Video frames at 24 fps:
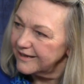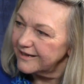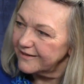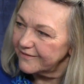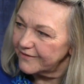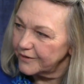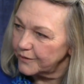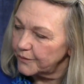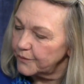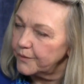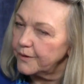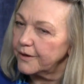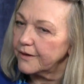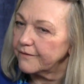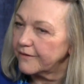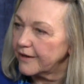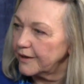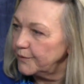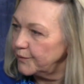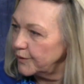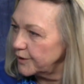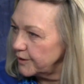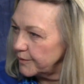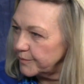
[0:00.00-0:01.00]
that what they
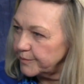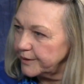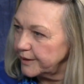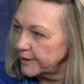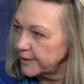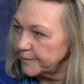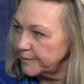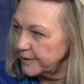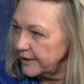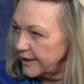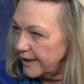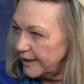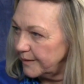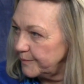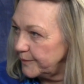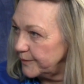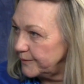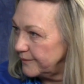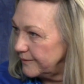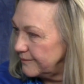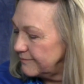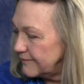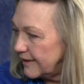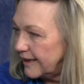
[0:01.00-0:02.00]
wouldn't pick me up
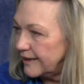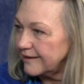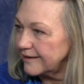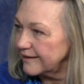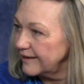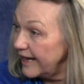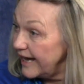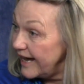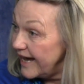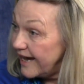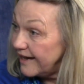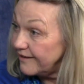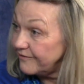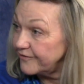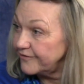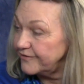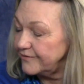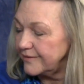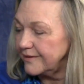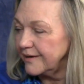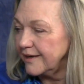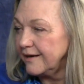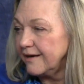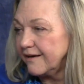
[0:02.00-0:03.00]
and, and yeah. laugh.
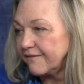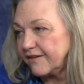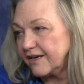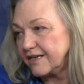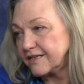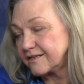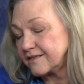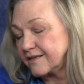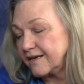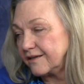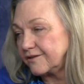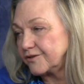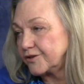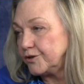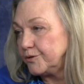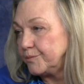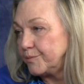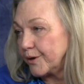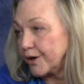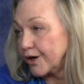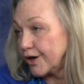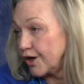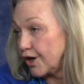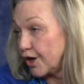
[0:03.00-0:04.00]
They sang two
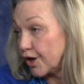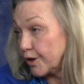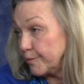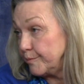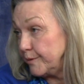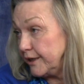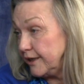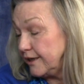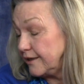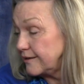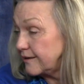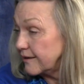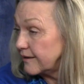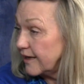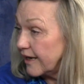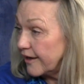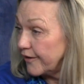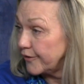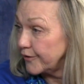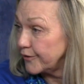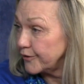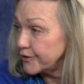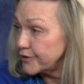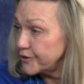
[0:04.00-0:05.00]
part harmony
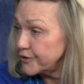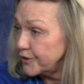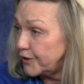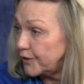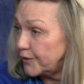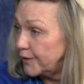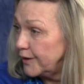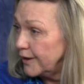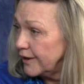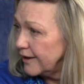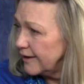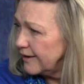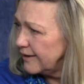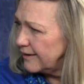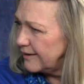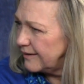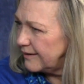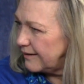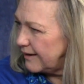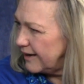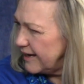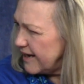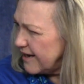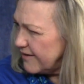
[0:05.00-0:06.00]
together. So
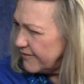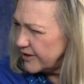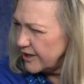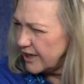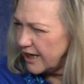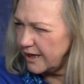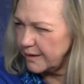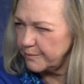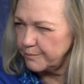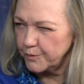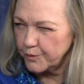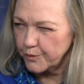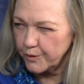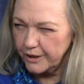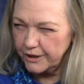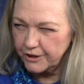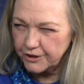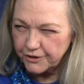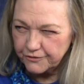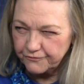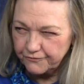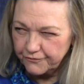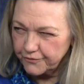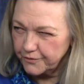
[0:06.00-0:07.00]
I have an
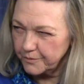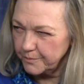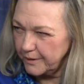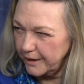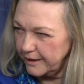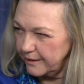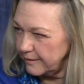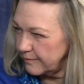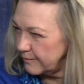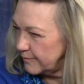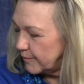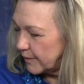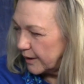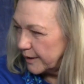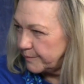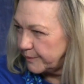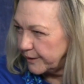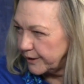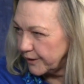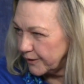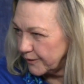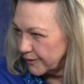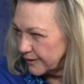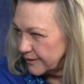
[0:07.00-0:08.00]
admiration for my, my
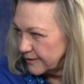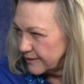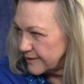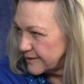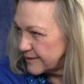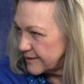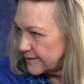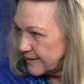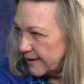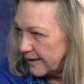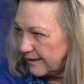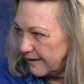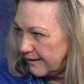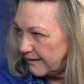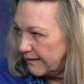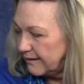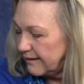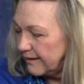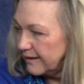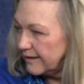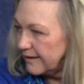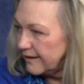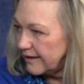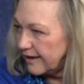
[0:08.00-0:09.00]
parents and,
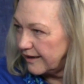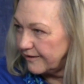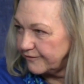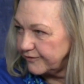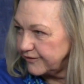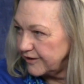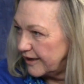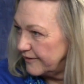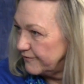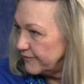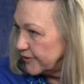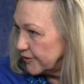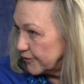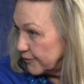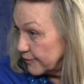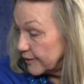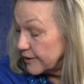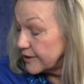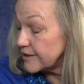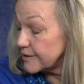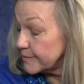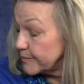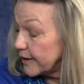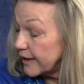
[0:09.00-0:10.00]
and have loved and
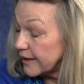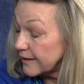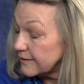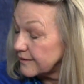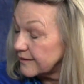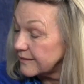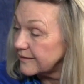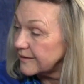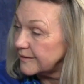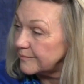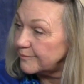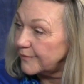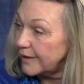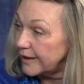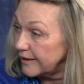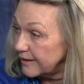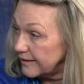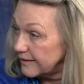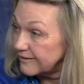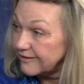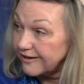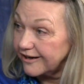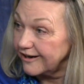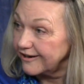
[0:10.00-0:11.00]
respected said. them my
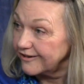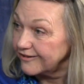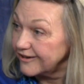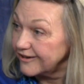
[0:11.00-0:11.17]
entire oh.